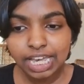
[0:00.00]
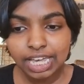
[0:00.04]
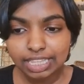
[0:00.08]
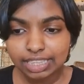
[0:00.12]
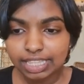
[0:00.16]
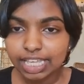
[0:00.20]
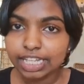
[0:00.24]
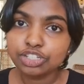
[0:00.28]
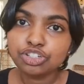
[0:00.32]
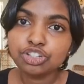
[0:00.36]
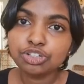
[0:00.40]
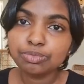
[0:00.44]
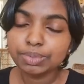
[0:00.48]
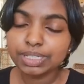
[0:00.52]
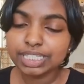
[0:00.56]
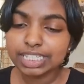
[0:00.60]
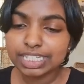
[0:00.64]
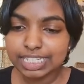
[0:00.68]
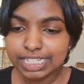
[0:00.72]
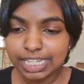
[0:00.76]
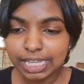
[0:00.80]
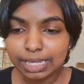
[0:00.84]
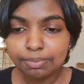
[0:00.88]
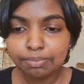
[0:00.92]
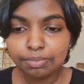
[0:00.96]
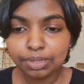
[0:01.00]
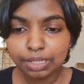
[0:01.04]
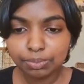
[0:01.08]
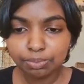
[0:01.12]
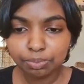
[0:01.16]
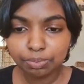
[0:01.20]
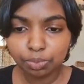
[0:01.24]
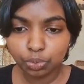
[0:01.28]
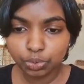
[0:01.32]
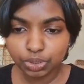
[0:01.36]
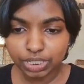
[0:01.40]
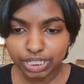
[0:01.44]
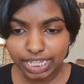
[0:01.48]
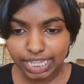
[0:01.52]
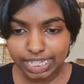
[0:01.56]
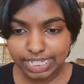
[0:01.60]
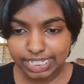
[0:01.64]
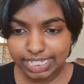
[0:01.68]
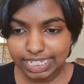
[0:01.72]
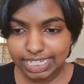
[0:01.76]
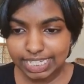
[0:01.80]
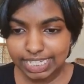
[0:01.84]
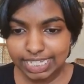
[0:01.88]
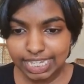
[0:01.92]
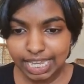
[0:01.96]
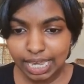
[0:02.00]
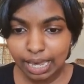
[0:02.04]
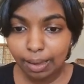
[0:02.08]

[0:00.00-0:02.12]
that should be the same in both the cases.